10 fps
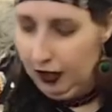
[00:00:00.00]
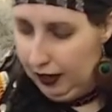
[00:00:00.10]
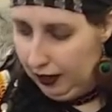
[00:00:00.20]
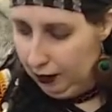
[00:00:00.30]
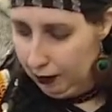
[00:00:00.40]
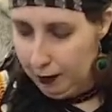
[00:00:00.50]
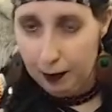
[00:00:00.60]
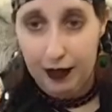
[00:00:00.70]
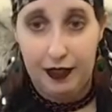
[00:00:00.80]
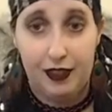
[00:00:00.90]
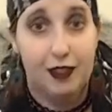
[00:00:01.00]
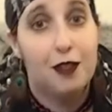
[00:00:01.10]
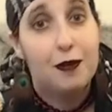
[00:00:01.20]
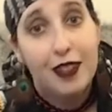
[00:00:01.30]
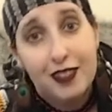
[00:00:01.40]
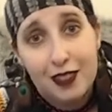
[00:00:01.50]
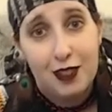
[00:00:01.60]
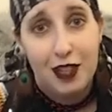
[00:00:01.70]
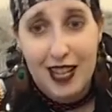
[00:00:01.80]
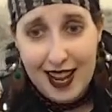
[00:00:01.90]
Remember that these are your friends you're
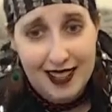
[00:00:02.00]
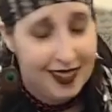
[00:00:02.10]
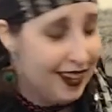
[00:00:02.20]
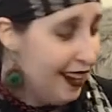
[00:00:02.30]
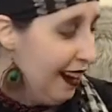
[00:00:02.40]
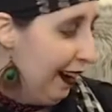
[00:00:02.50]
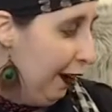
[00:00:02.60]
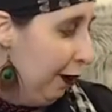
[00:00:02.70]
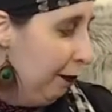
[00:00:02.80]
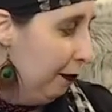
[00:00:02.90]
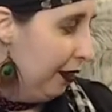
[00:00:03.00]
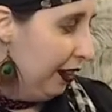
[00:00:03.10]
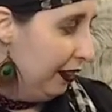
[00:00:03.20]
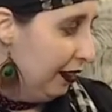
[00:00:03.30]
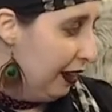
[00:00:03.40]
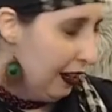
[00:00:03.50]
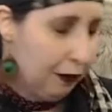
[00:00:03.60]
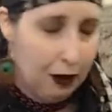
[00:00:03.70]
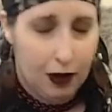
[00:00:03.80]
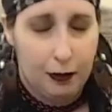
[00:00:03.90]
shooting at, and
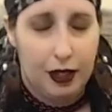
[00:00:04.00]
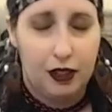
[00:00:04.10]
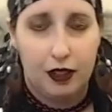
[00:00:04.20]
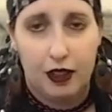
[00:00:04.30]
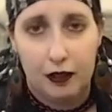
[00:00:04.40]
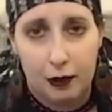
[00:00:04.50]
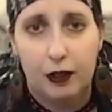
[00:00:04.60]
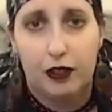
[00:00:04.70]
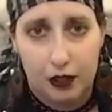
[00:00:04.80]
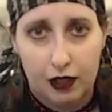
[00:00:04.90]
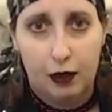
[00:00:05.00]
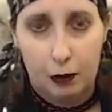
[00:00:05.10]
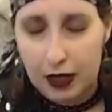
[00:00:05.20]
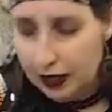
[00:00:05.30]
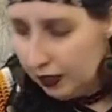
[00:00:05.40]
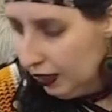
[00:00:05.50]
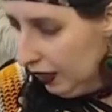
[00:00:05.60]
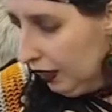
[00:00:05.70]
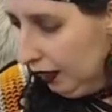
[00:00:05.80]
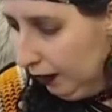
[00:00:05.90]
we want to make sure that everyone's gonna be,
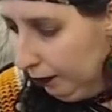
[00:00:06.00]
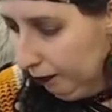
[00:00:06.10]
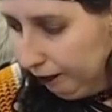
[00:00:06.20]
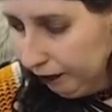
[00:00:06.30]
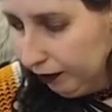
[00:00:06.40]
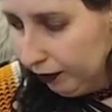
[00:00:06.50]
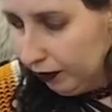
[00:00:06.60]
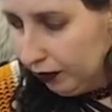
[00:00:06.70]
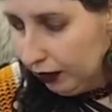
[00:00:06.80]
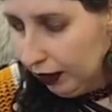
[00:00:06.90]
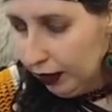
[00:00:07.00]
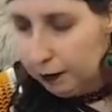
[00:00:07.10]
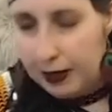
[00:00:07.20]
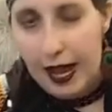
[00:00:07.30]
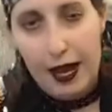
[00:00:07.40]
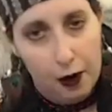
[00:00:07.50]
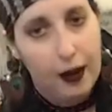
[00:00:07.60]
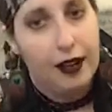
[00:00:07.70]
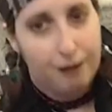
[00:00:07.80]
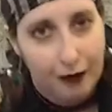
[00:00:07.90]
they're gonna be a-okay.